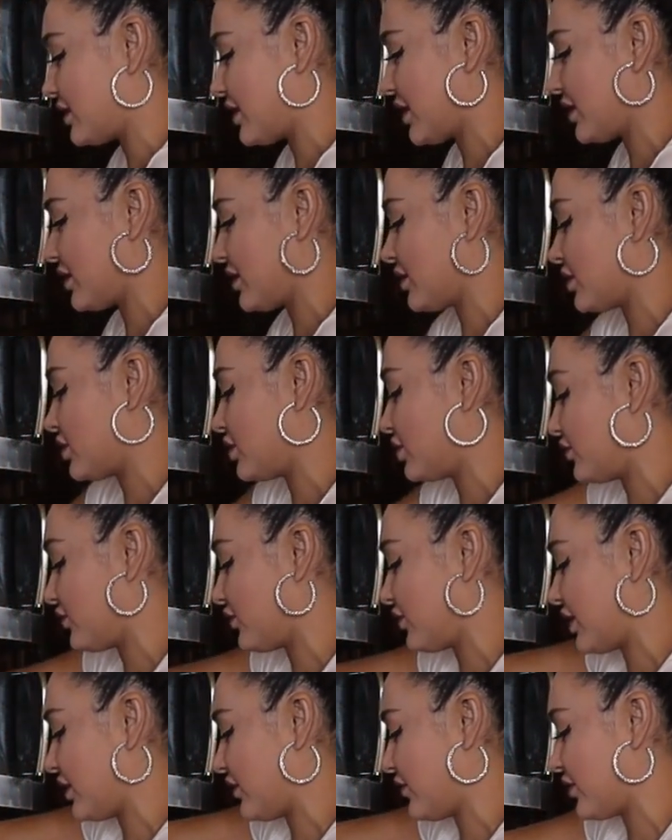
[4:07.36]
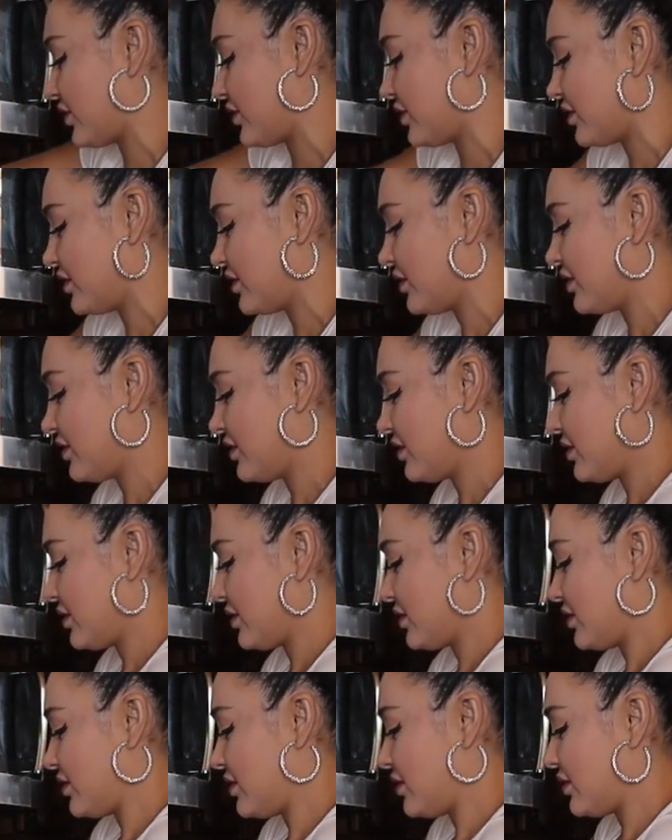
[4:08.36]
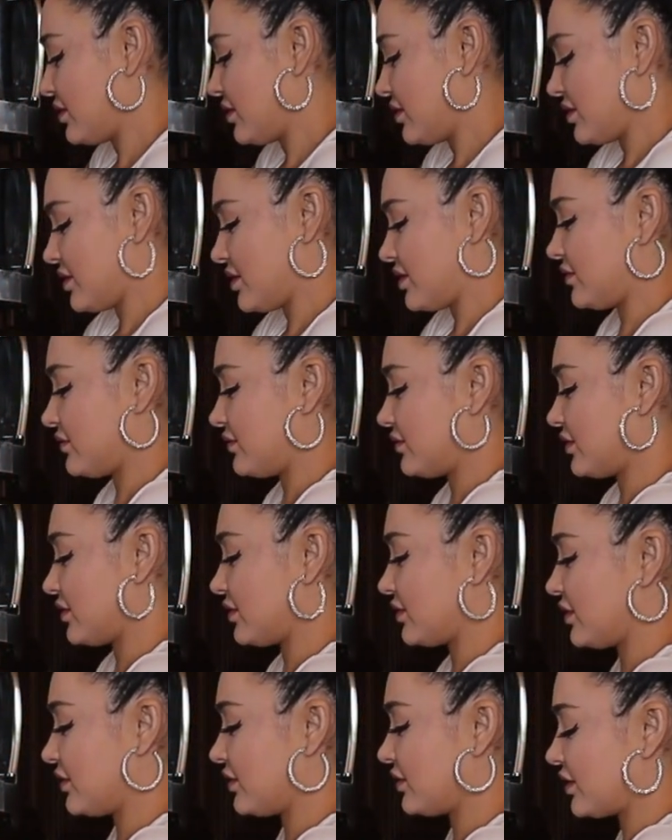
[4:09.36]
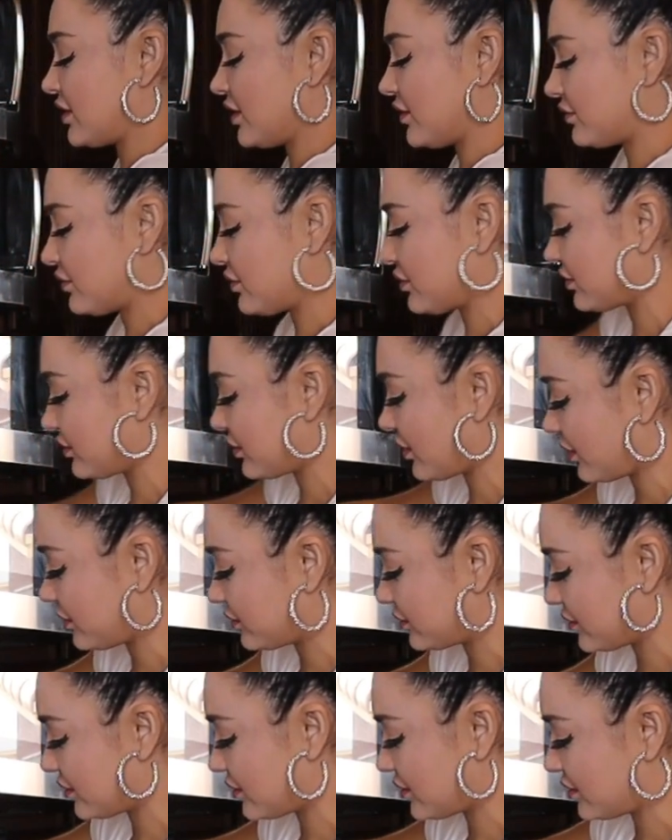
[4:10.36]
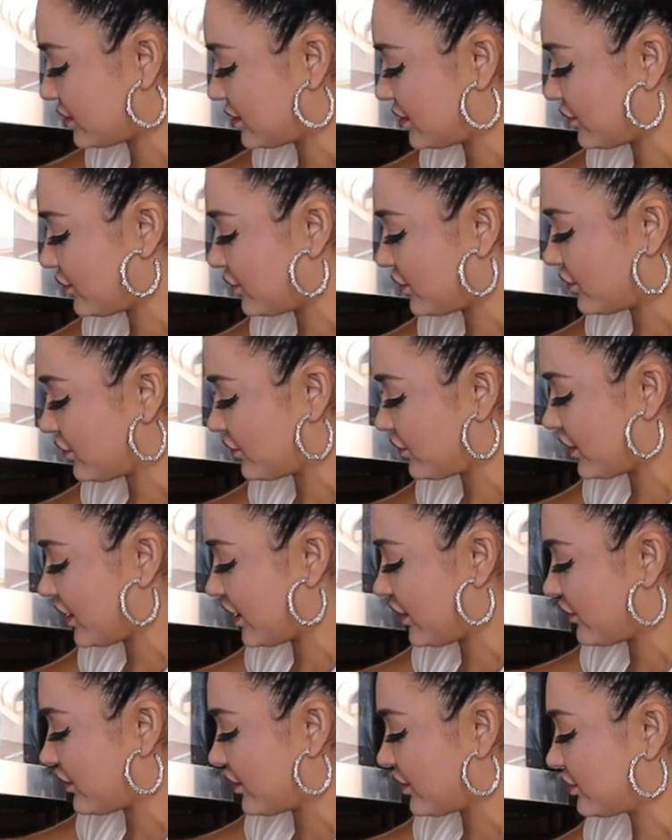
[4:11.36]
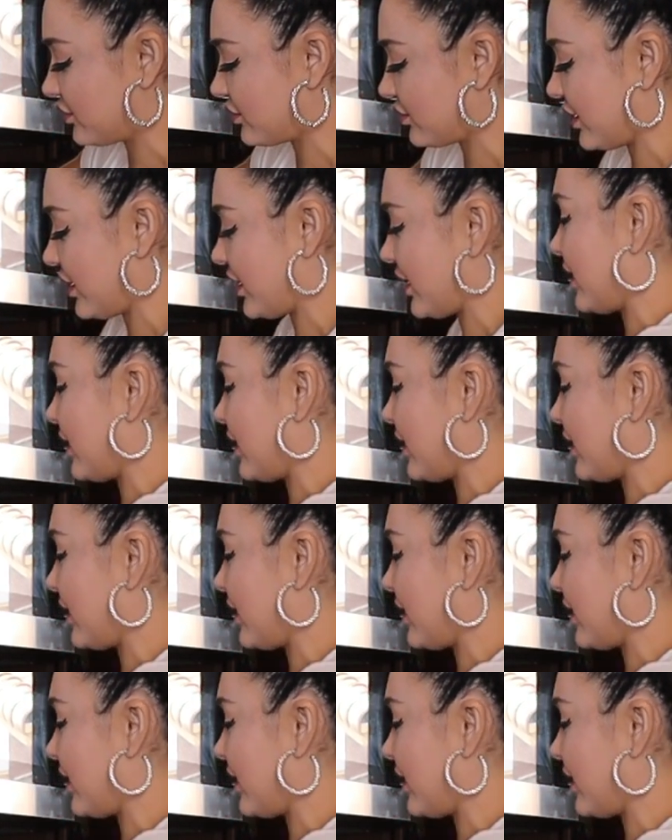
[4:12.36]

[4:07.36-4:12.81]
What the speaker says: a good flavor. It gives the salt a different flavor. So I